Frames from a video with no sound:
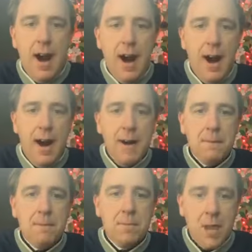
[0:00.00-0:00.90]

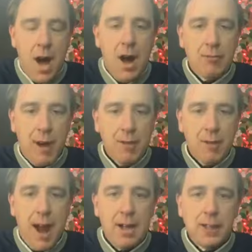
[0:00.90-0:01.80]
Um, uh, Ray
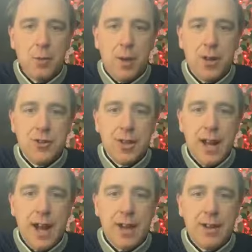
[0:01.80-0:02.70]
Riley watching.
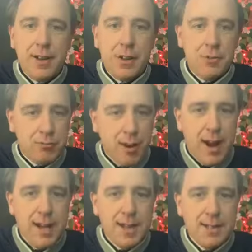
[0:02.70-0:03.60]
Hi to you,
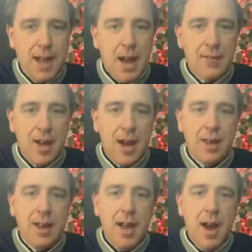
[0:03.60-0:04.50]
Ray. Nice to have you on.